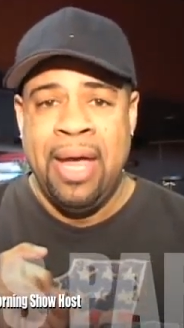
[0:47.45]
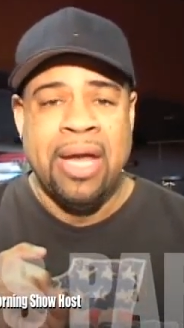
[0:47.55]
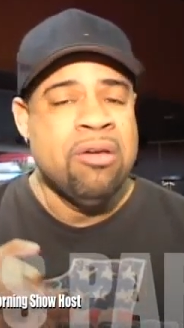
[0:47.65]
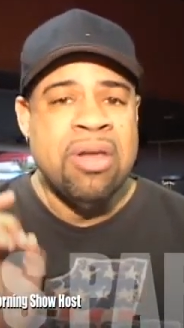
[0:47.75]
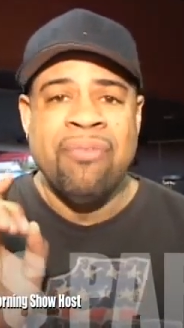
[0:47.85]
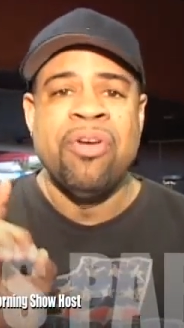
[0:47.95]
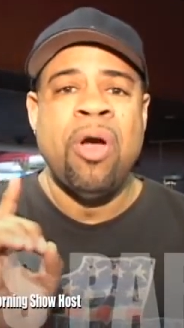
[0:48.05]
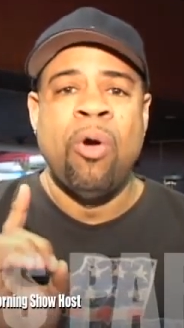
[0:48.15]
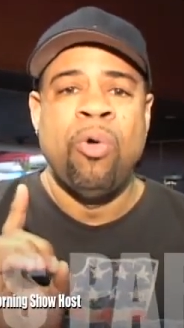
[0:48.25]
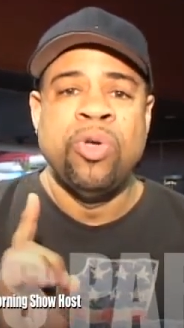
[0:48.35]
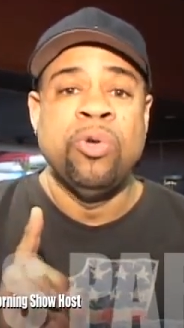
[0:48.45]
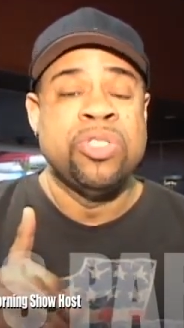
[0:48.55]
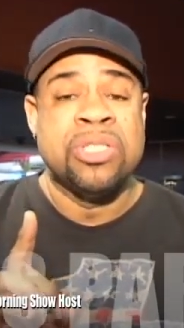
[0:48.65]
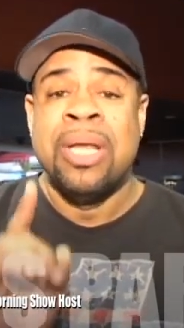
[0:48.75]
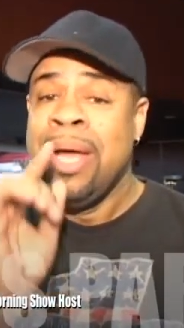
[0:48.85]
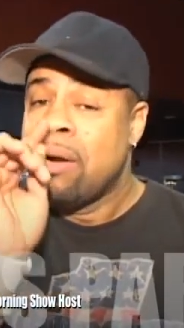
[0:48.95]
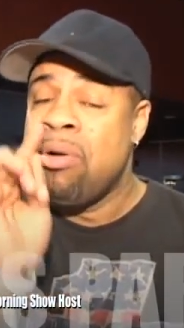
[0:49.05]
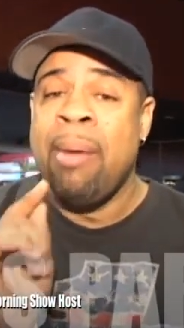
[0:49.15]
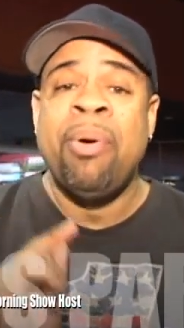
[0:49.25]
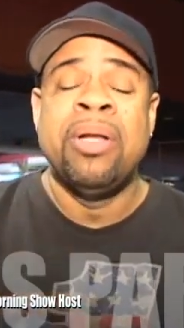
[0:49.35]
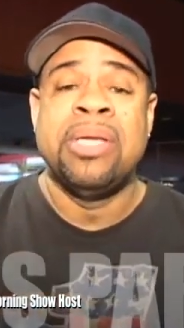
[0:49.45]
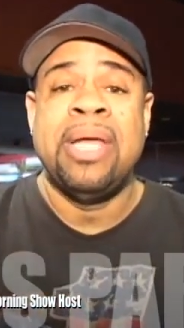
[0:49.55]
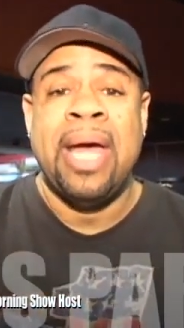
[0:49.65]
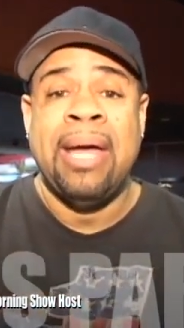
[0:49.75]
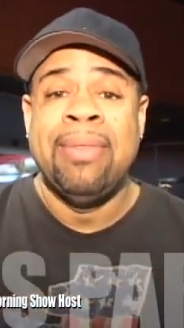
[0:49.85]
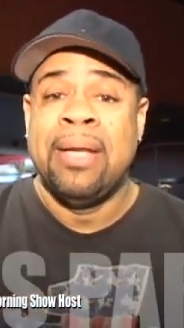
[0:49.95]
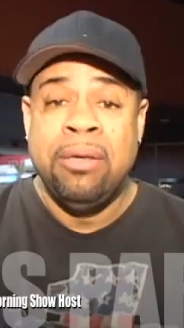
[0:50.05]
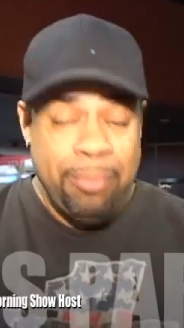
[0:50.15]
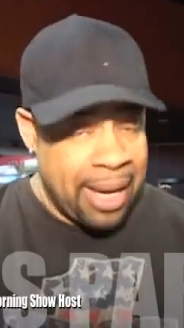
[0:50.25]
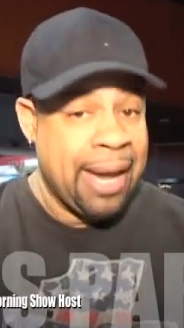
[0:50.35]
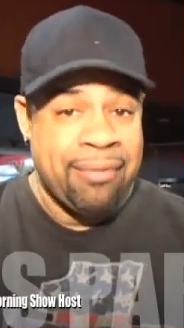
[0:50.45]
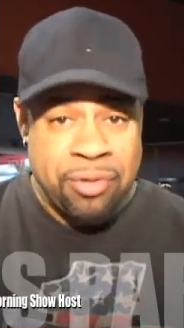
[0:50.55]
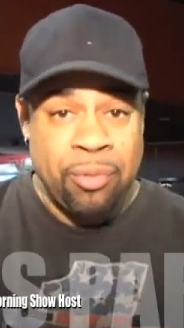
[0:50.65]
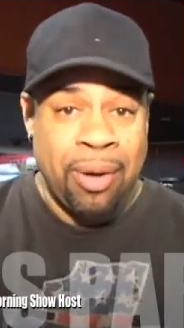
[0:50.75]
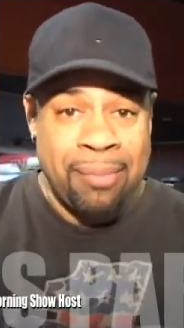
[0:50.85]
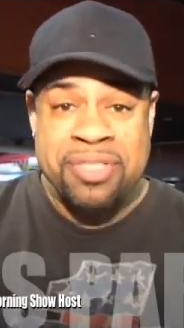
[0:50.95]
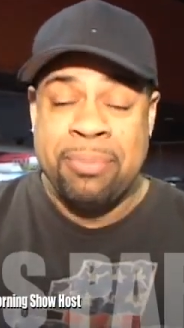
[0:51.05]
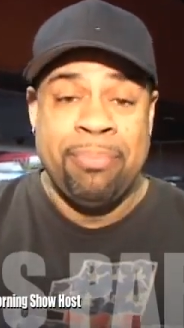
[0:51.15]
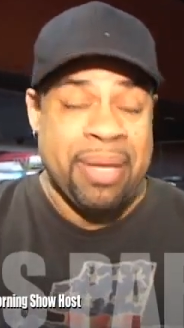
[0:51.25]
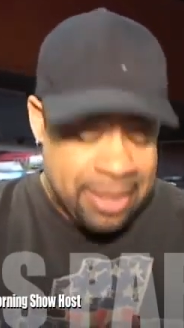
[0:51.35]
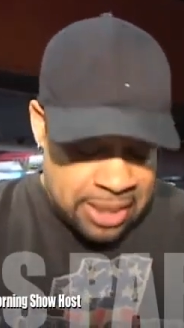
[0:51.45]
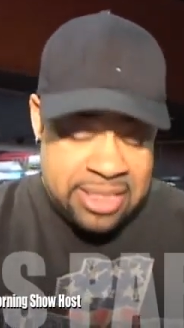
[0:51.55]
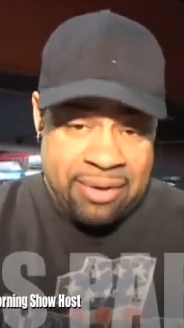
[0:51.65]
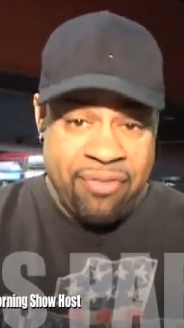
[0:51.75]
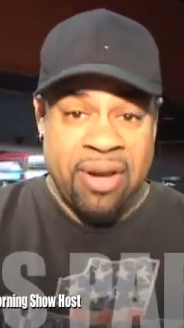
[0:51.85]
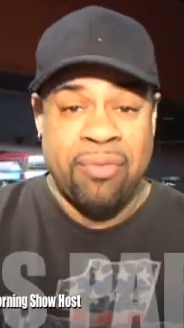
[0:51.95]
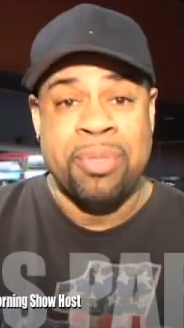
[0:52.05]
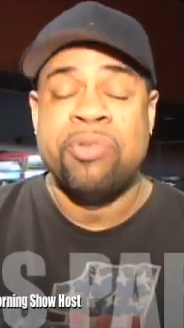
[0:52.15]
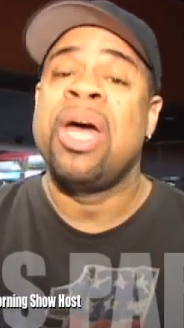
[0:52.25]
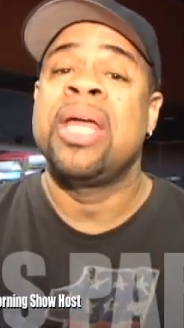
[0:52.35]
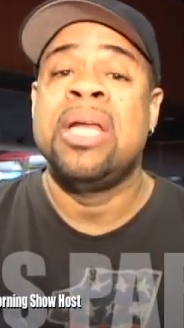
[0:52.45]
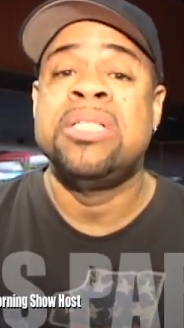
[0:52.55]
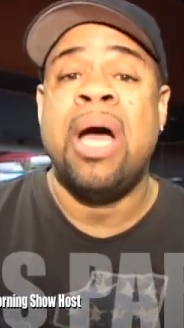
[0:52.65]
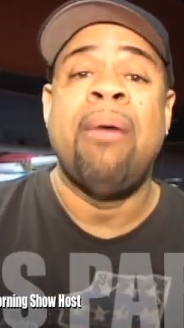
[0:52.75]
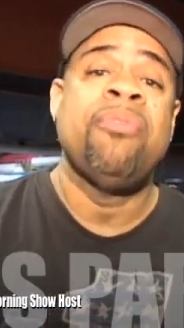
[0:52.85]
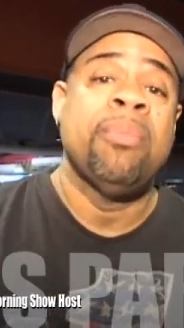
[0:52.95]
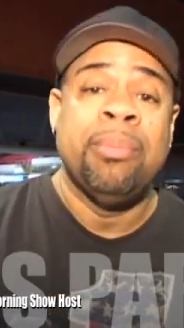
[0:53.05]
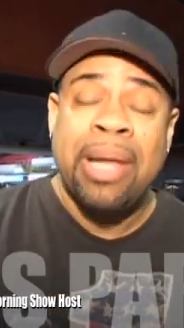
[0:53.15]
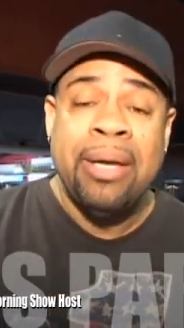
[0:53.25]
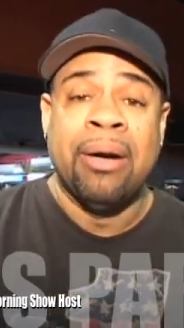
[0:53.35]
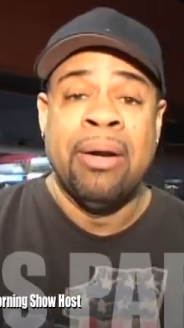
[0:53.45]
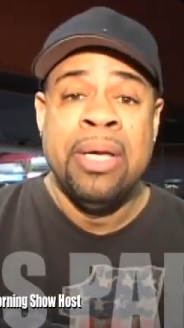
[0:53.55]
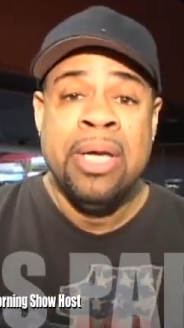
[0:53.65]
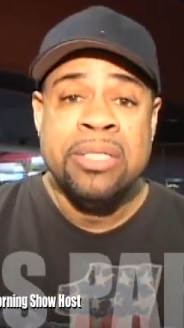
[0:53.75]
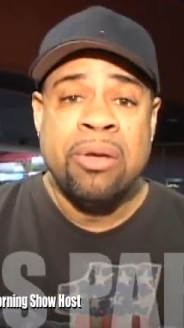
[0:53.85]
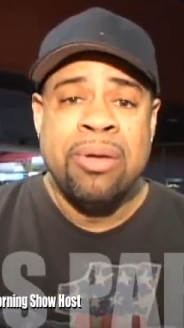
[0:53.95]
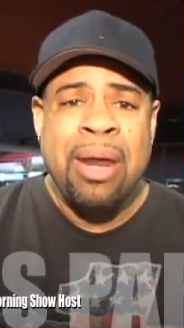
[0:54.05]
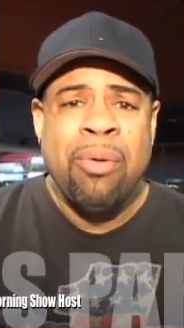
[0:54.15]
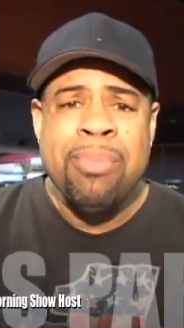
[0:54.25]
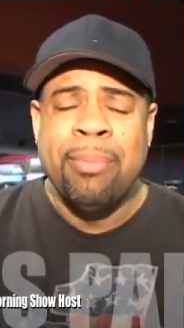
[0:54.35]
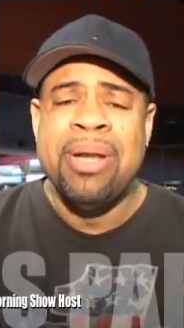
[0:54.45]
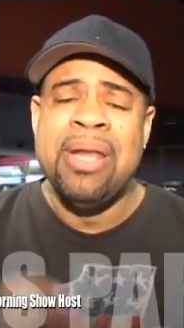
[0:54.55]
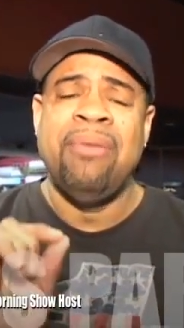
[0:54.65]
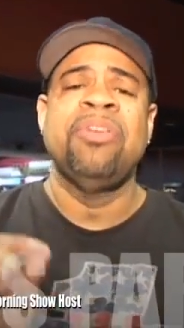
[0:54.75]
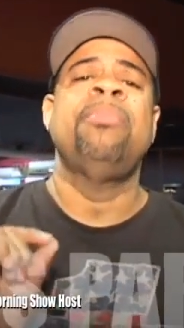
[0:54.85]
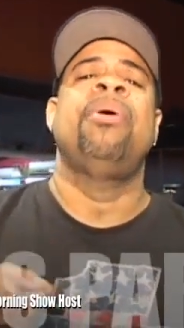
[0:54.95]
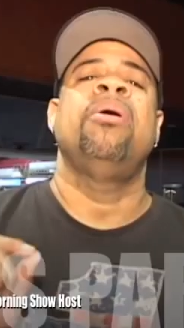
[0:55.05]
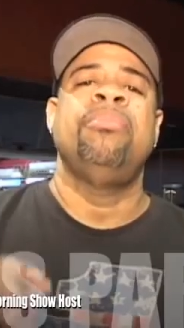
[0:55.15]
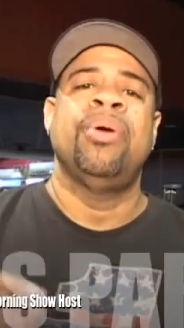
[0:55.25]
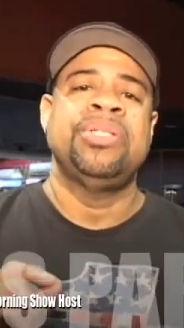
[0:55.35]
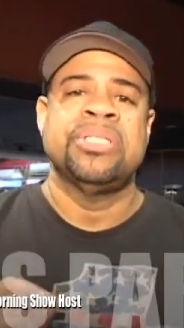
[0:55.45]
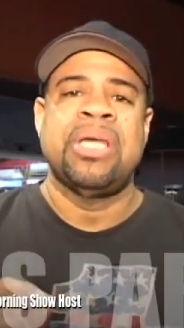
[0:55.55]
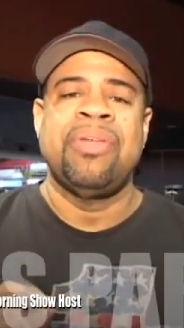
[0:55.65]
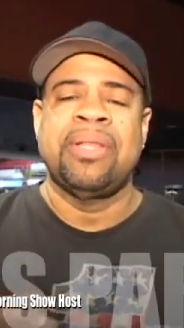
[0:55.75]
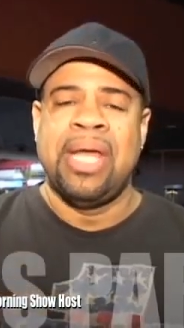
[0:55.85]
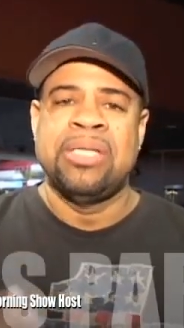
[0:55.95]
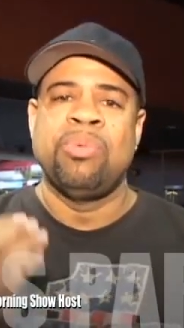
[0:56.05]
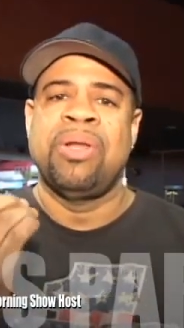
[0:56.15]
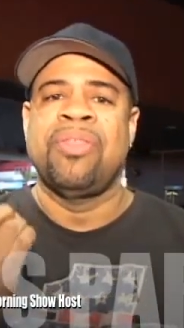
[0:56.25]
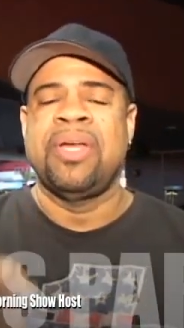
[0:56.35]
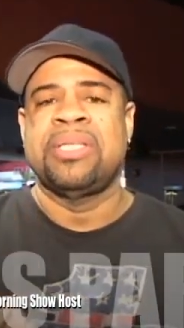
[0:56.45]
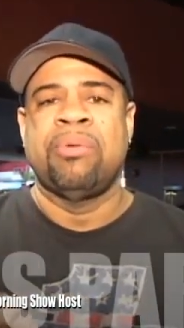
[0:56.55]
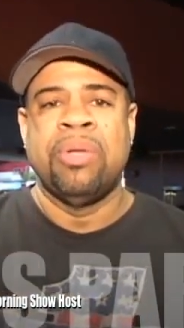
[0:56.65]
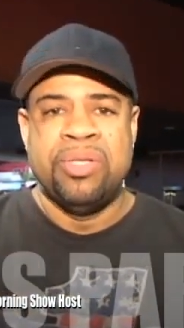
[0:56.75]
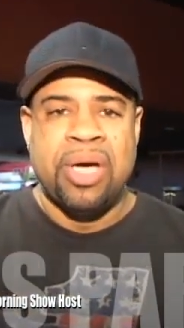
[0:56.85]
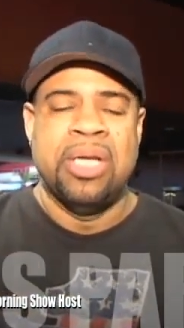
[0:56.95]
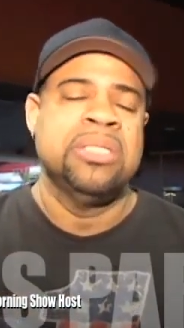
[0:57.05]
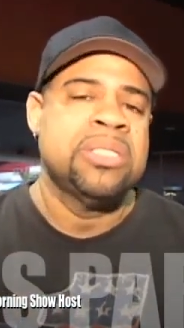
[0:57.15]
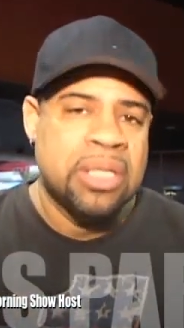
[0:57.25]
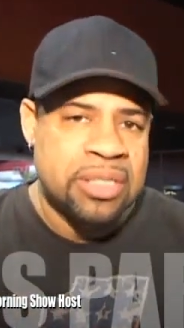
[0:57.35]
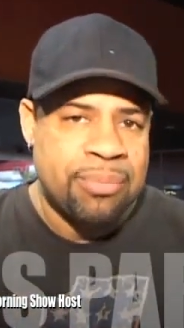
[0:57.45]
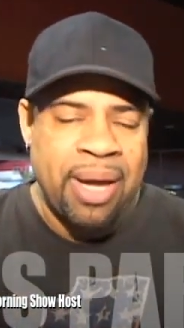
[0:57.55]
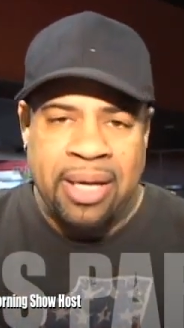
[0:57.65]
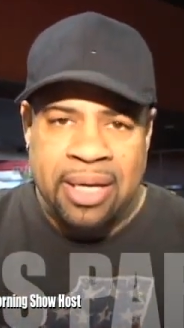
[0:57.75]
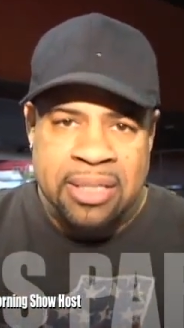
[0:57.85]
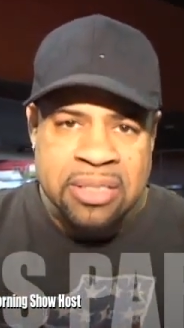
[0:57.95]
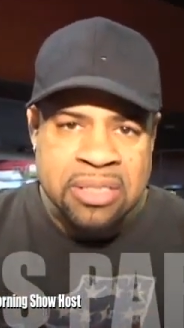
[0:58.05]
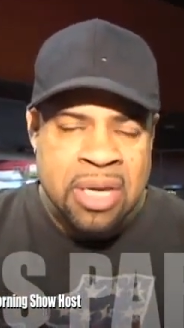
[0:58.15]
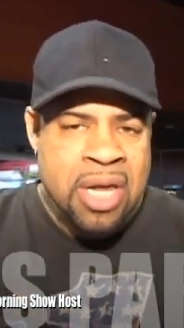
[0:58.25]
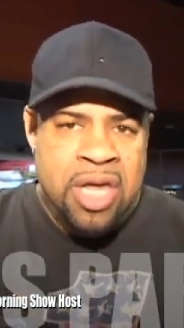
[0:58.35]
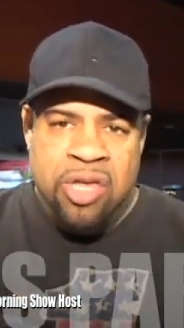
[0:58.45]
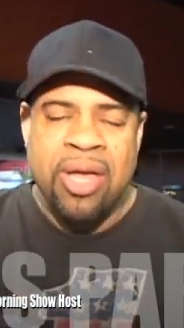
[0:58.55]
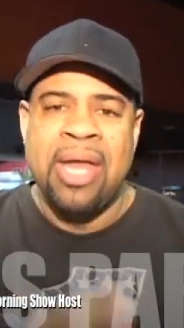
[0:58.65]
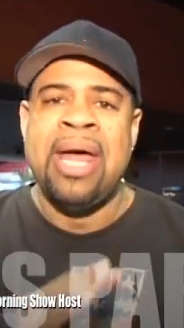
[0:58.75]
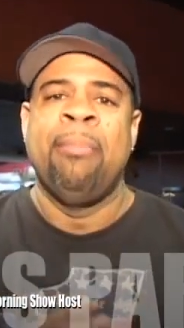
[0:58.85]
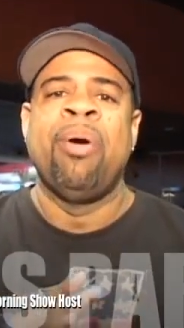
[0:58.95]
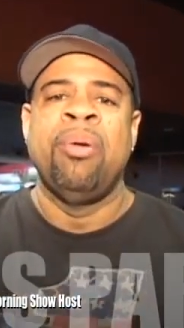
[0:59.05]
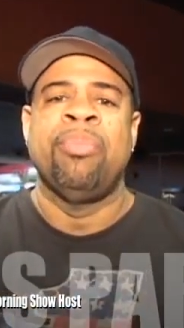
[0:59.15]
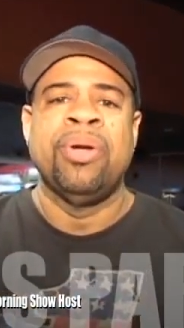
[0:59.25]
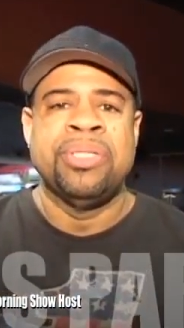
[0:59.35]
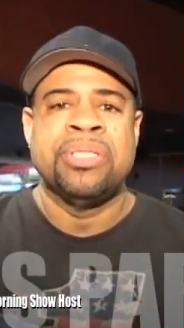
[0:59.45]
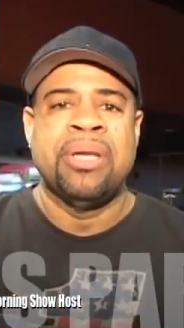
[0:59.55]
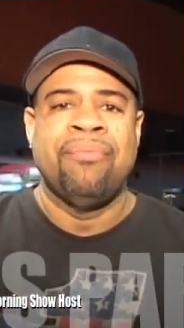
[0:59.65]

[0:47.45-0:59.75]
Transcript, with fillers: And you never know who you just crap on today that you may have to uh, sit, be, sit in front of them to try to get a job from them later. So you got to remember never to burn bridges. I think that is one of the things I really try to instill into my kids is you cannot burn bridges.